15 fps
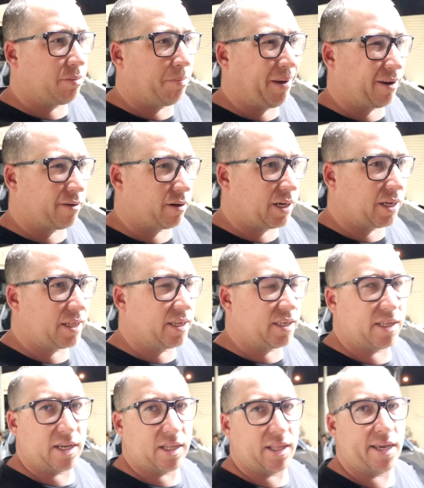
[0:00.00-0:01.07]
But
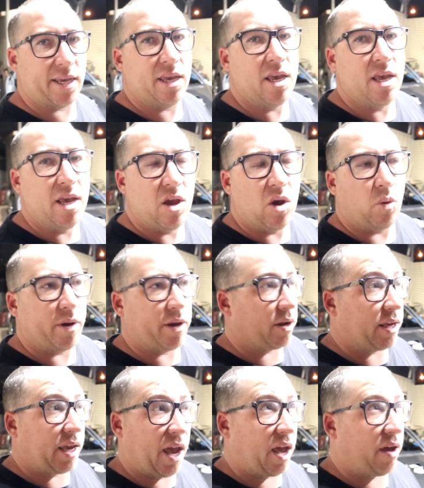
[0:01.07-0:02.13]
realistically, we
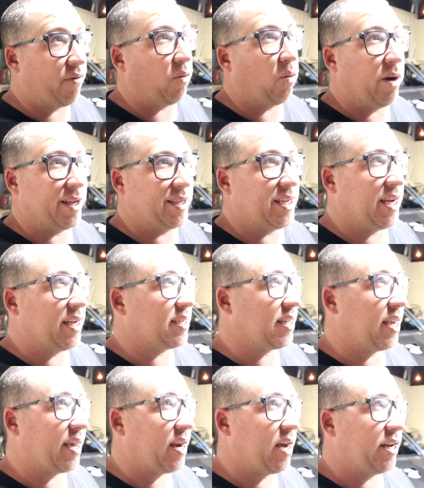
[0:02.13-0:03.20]
only have one test
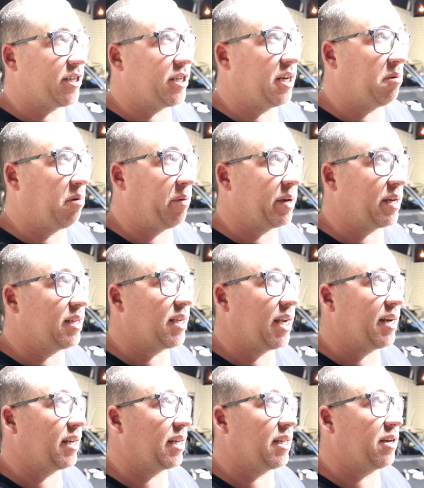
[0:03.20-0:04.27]
day at Archie where we can
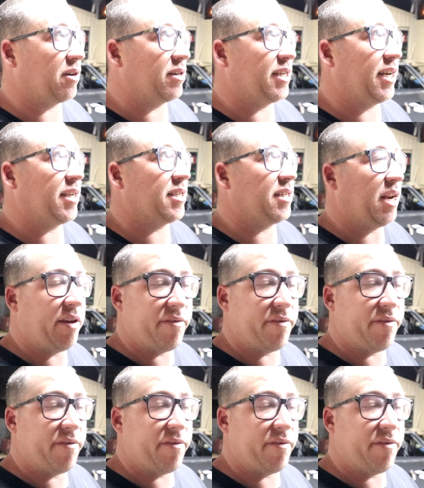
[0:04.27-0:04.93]
technically go test it.